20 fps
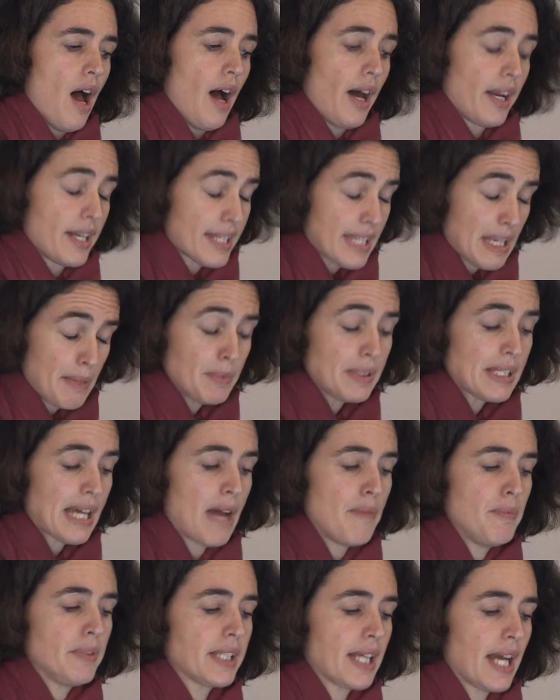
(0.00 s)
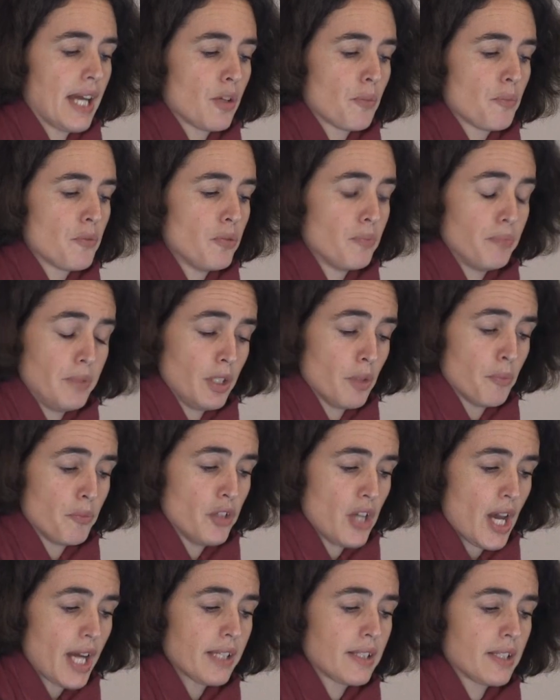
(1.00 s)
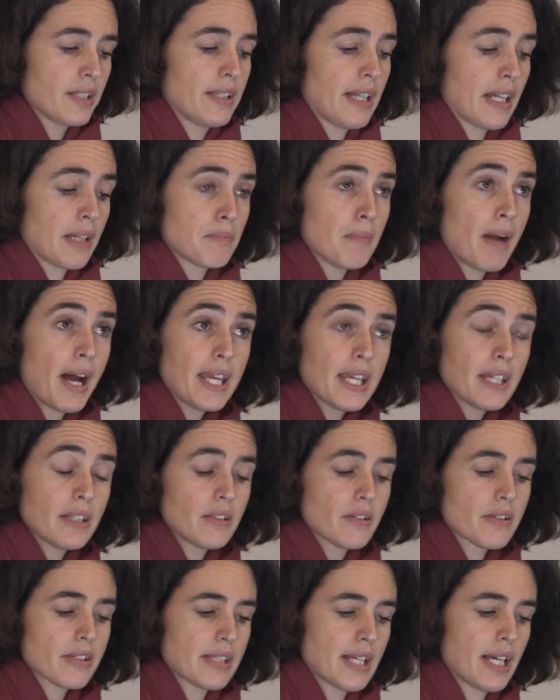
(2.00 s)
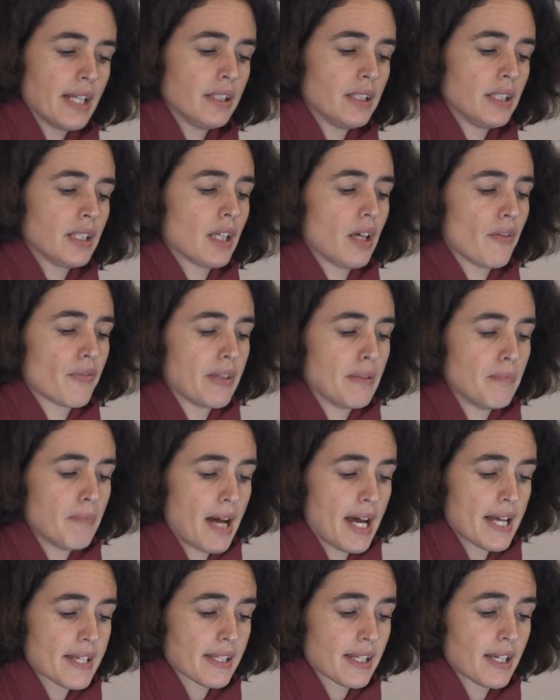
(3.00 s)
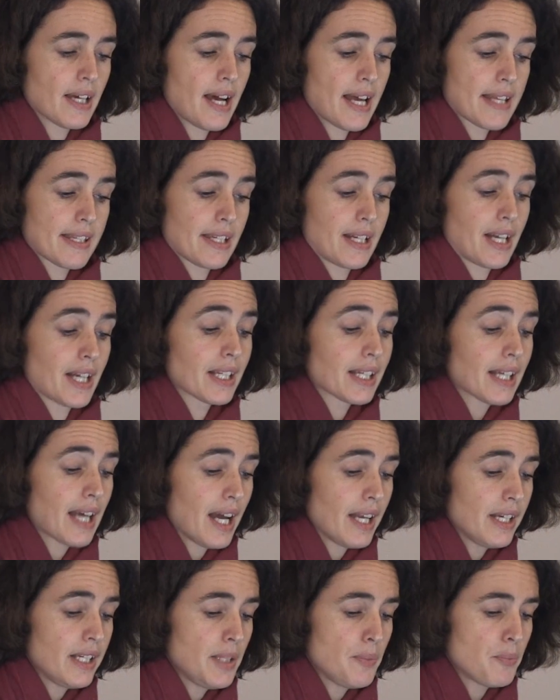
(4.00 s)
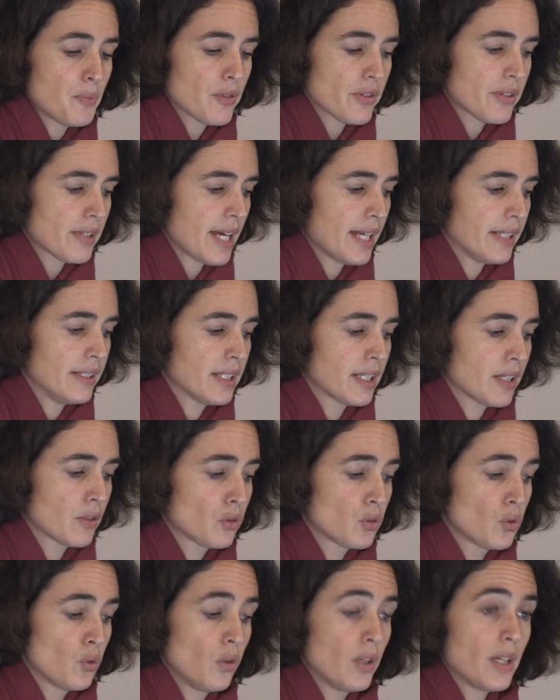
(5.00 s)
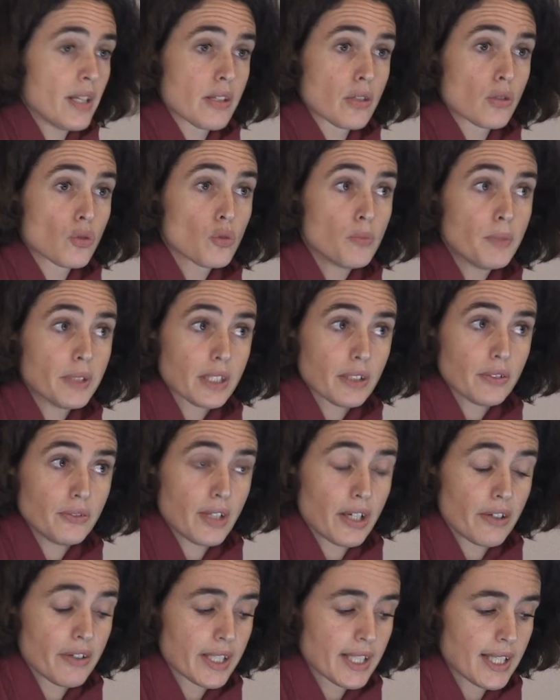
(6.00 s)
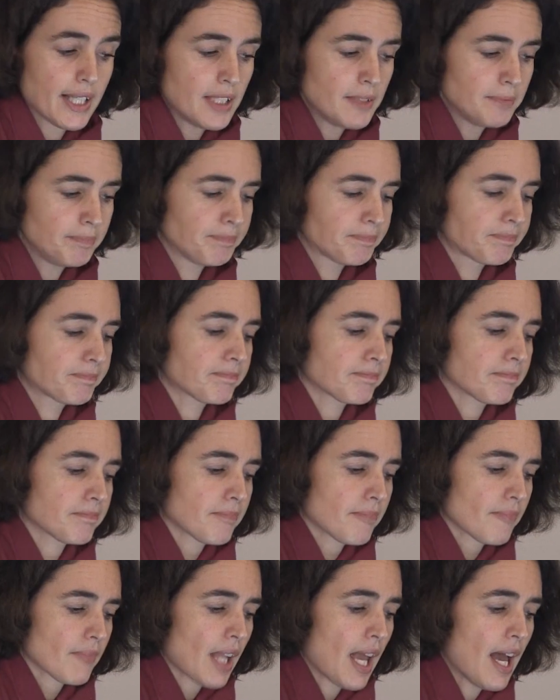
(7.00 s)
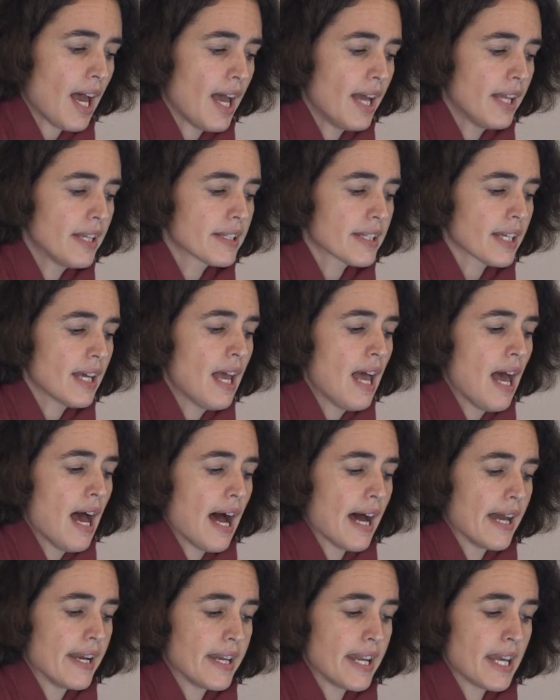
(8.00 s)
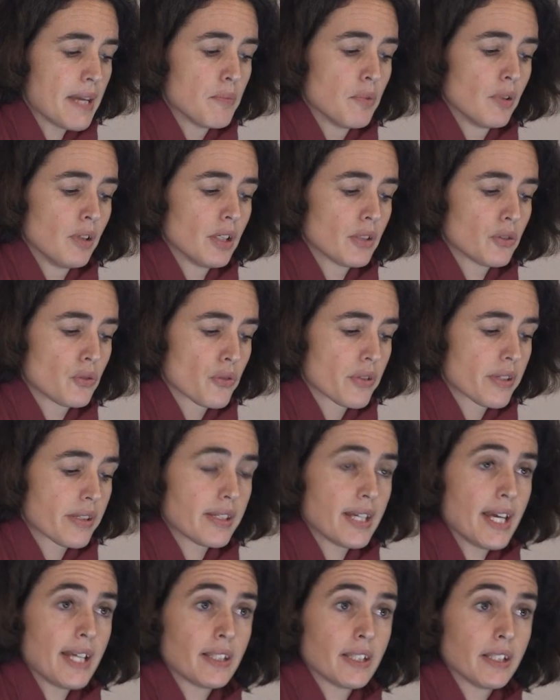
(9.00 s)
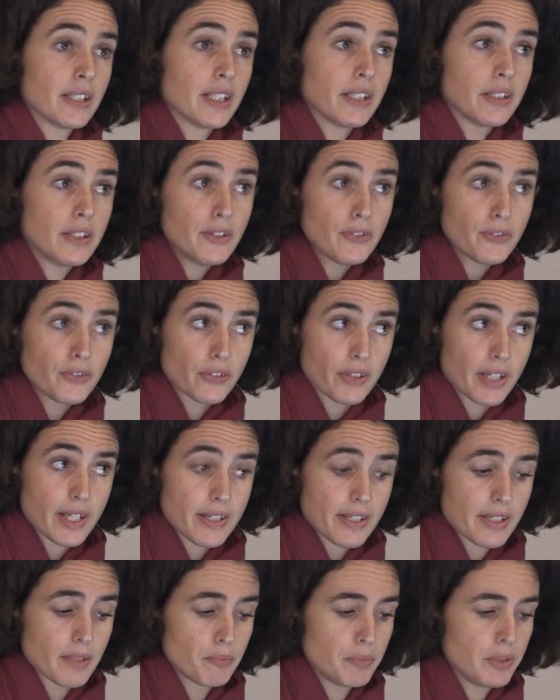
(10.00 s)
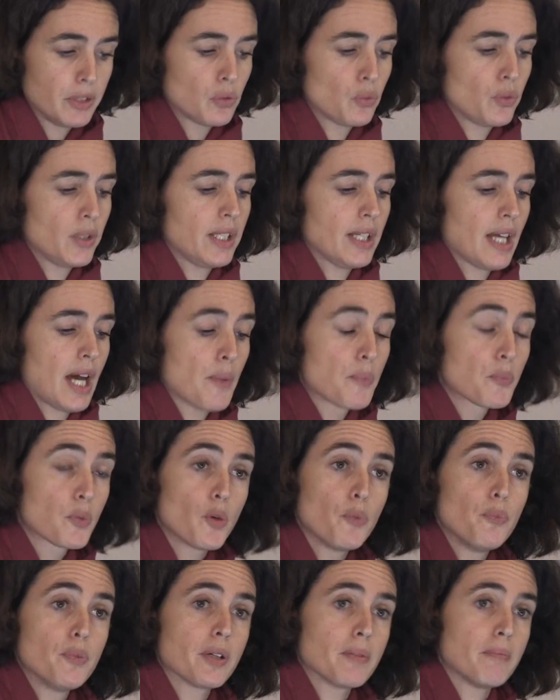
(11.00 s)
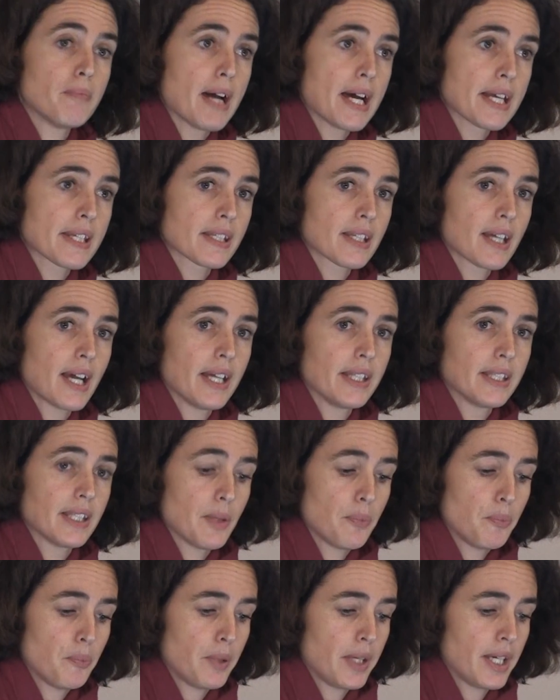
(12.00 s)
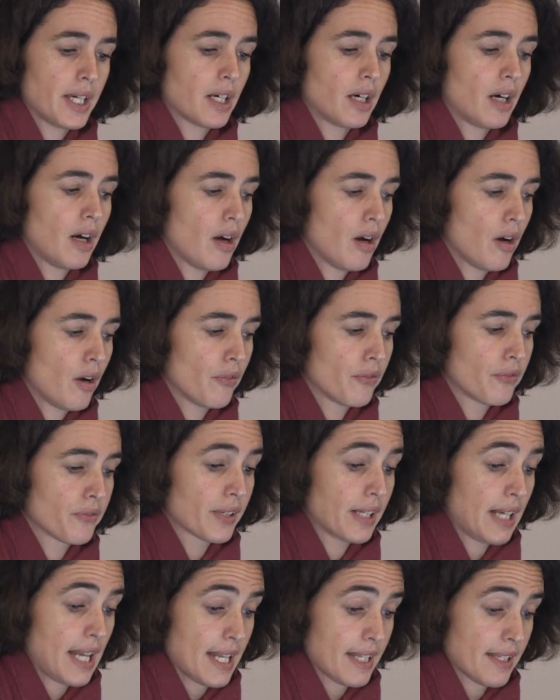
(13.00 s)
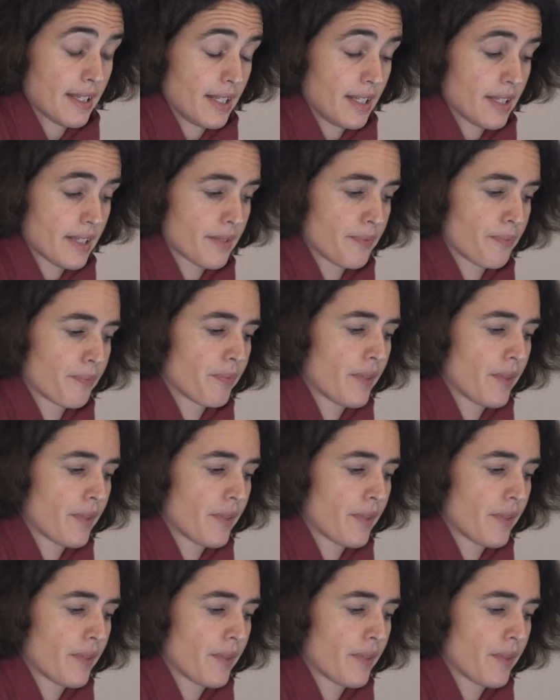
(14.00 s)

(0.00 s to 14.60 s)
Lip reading: At the same time, it can be objected that my understanding of the mask as an uncanny prosthetic tool is too metaphorical and unable to state the difference between a proper mask and a pair of glasses.